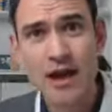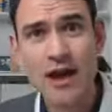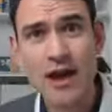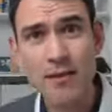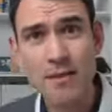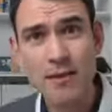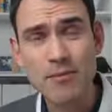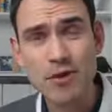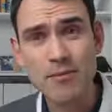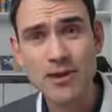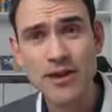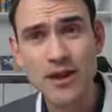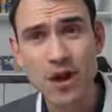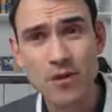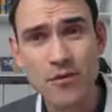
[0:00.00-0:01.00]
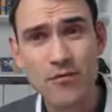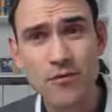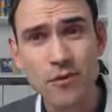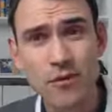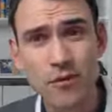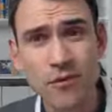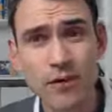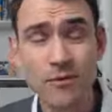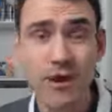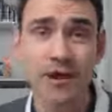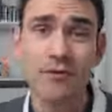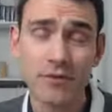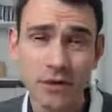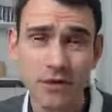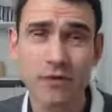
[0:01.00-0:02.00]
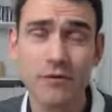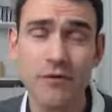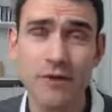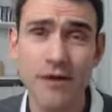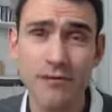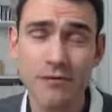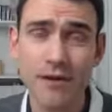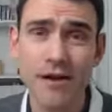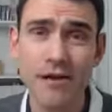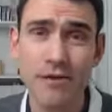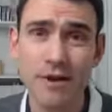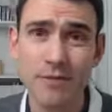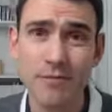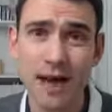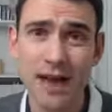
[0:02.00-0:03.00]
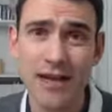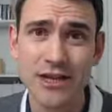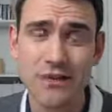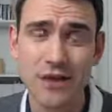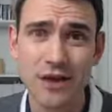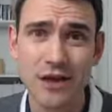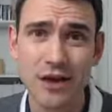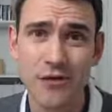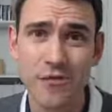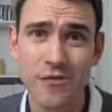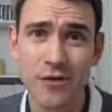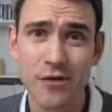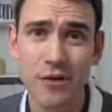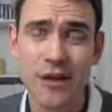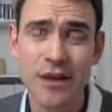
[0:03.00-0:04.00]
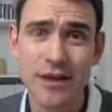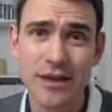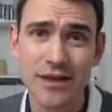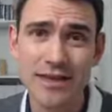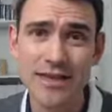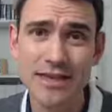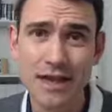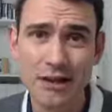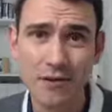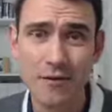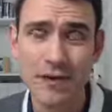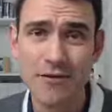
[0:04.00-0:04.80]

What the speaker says: I probably go for, well, you can figure out which package you want to go for yourself.